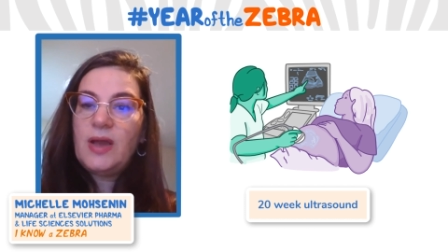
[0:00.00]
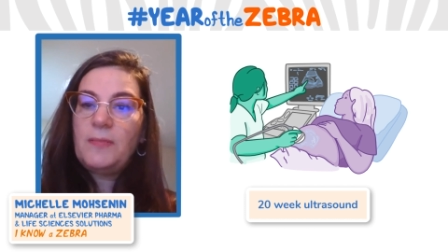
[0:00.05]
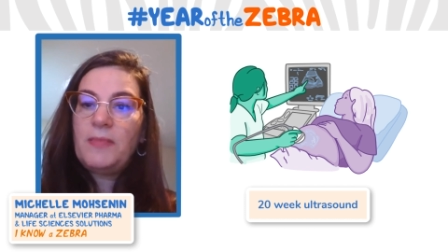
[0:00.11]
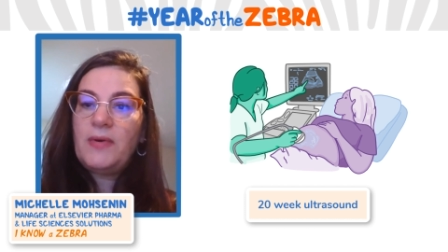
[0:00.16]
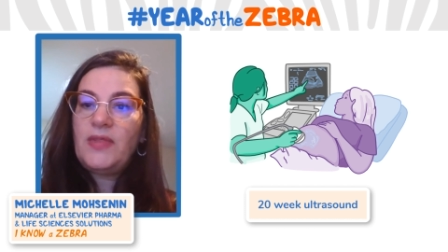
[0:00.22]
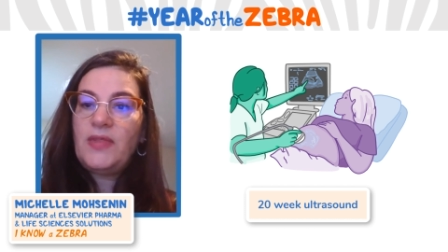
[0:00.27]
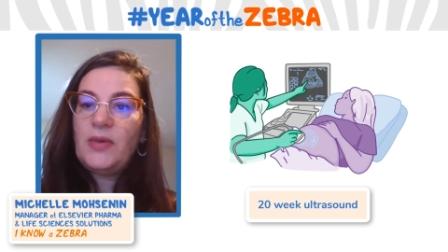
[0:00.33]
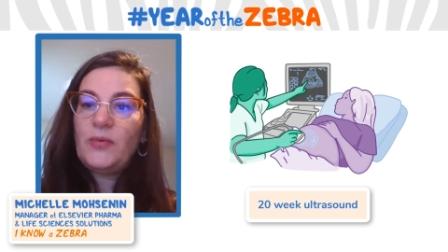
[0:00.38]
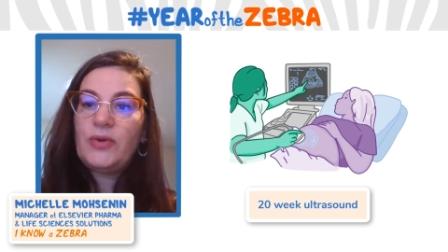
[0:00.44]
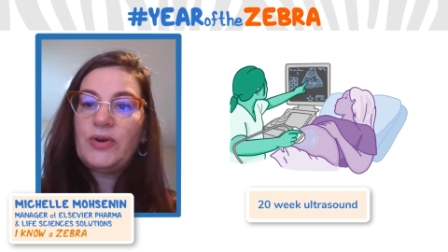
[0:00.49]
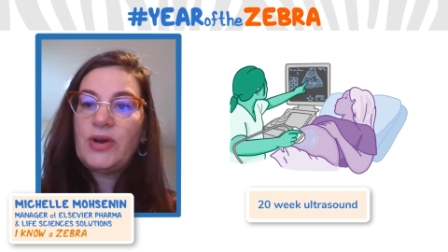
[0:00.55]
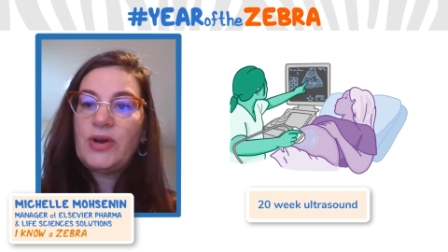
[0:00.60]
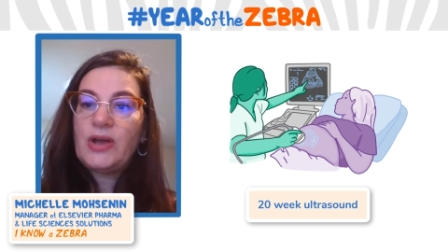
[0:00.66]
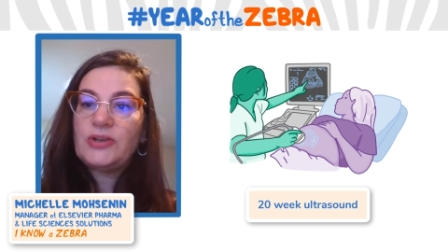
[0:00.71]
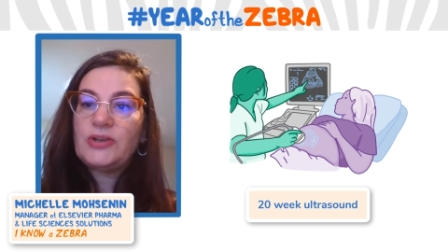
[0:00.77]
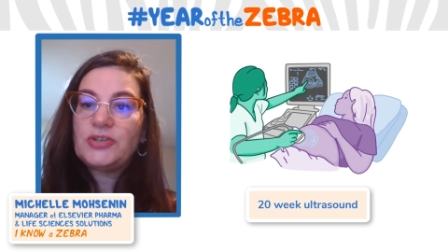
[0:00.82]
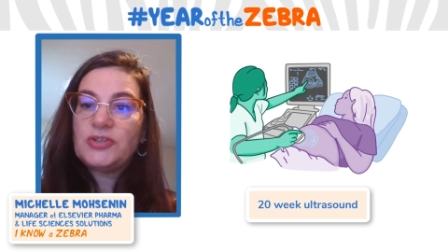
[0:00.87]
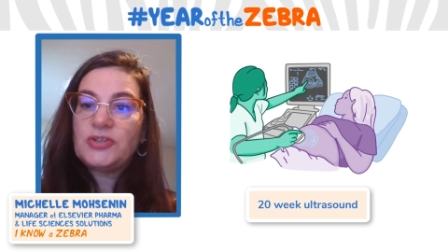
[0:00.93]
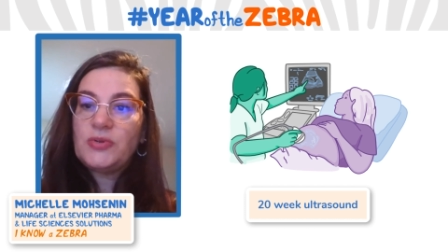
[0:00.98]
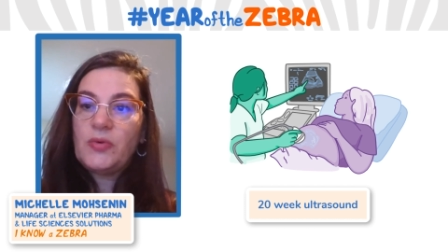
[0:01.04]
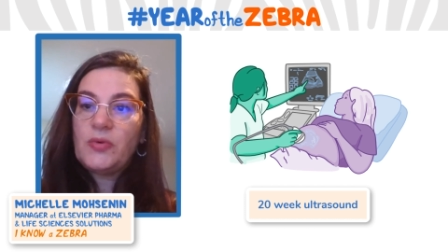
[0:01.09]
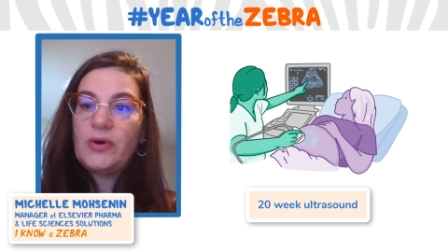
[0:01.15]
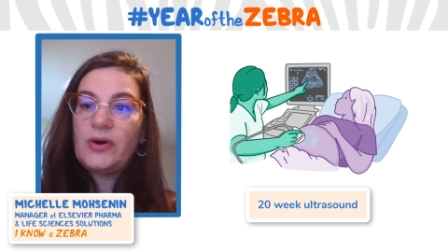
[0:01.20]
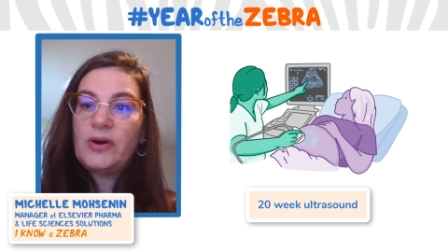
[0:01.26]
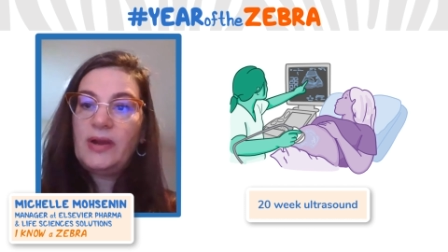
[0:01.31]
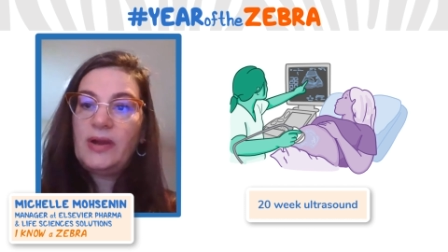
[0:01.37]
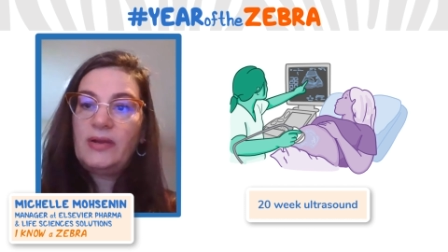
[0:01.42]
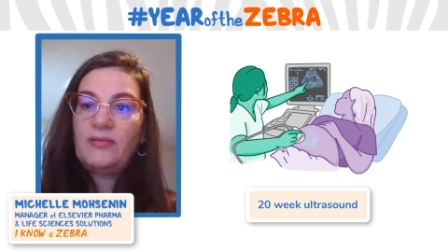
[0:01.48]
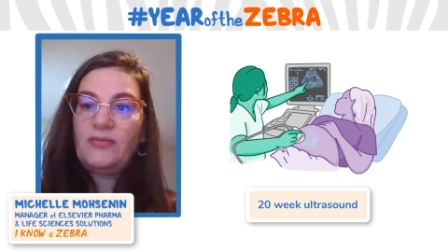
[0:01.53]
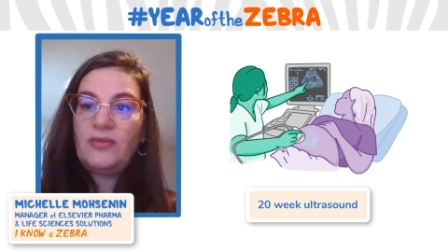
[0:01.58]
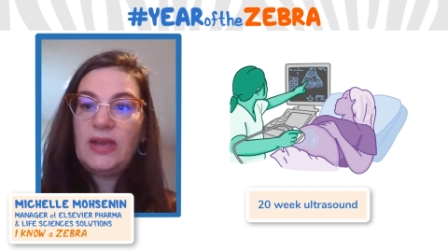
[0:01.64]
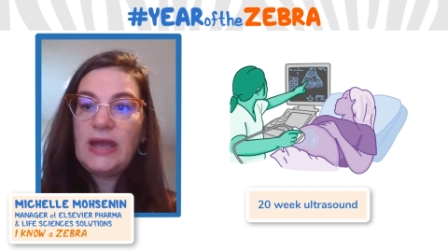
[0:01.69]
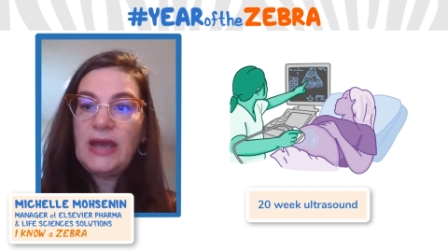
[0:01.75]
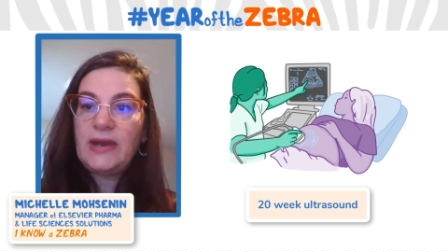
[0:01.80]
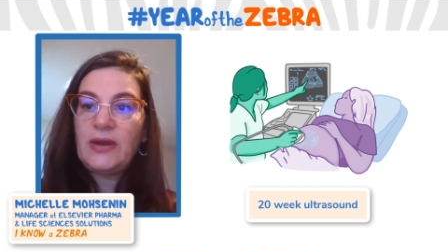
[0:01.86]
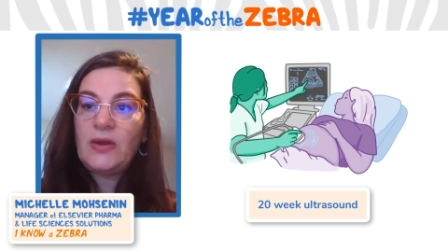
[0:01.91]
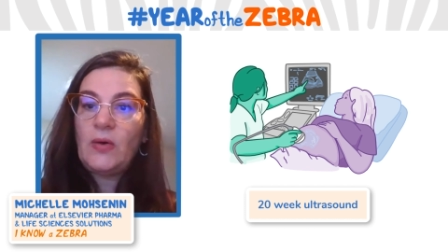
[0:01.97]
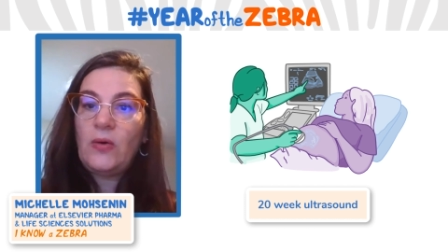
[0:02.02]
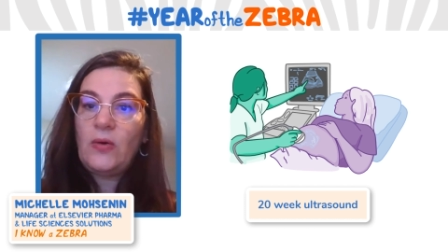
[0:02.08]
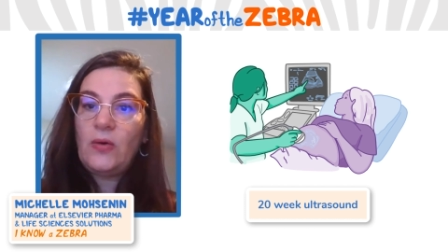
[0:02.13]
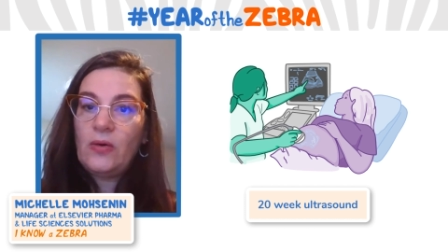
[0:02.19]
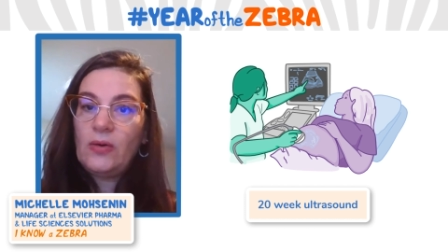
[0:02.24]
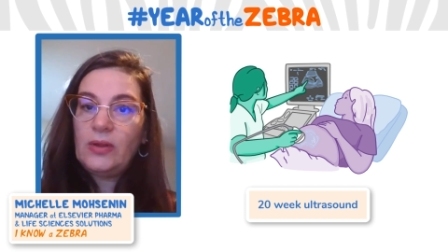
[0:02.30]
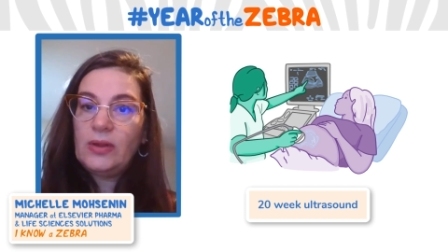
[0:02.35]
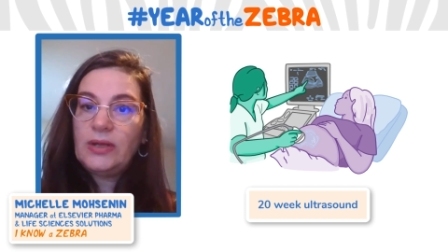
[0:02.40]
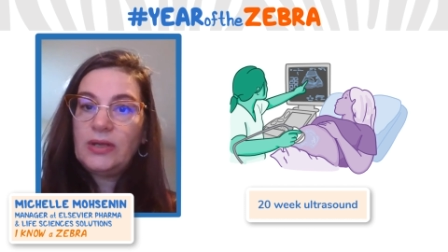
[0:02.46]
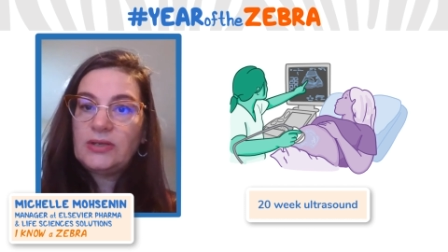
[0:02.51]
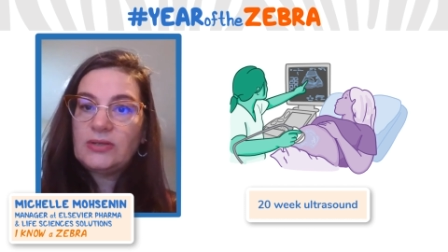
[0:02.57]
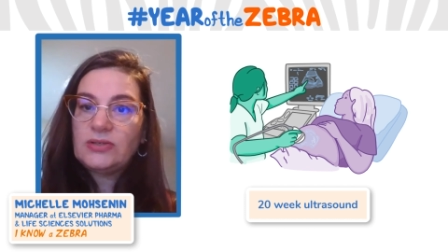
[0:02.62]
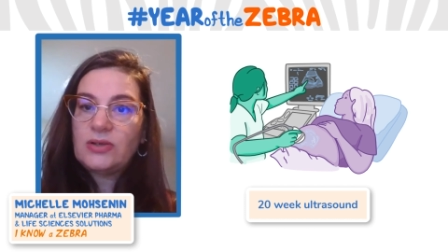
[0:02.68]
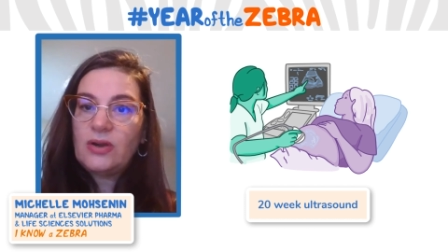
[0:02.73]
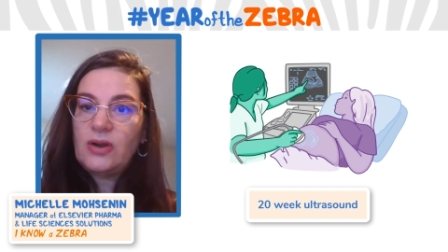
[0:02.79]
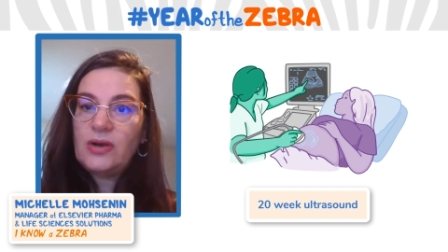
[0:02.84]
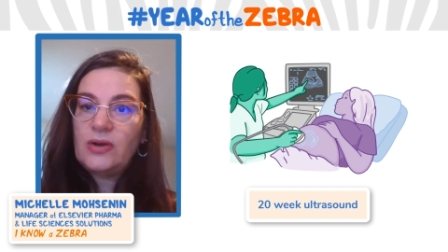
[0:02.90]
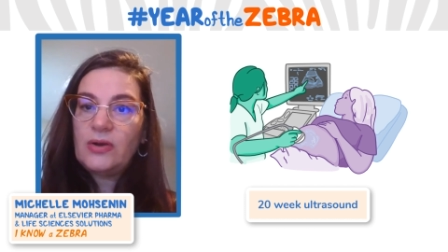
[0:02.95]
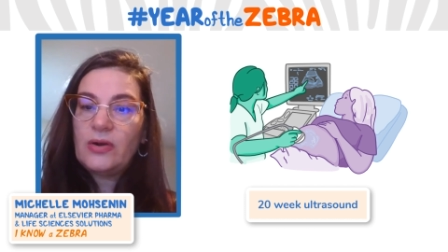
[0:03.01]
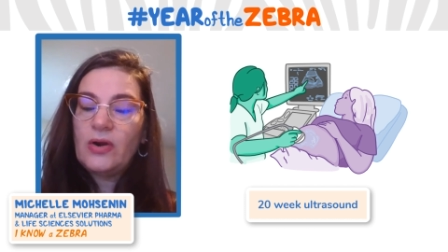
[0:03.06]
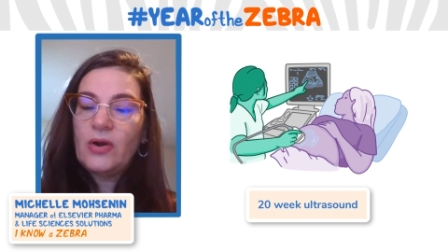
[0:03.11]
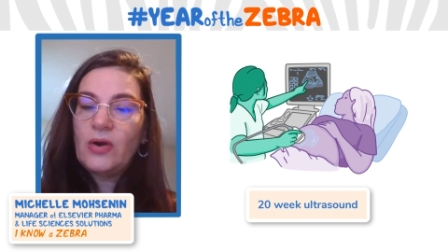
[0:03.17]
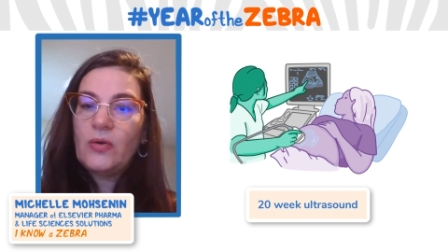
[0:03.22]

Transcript: but they were not sure if he had a hole in his heart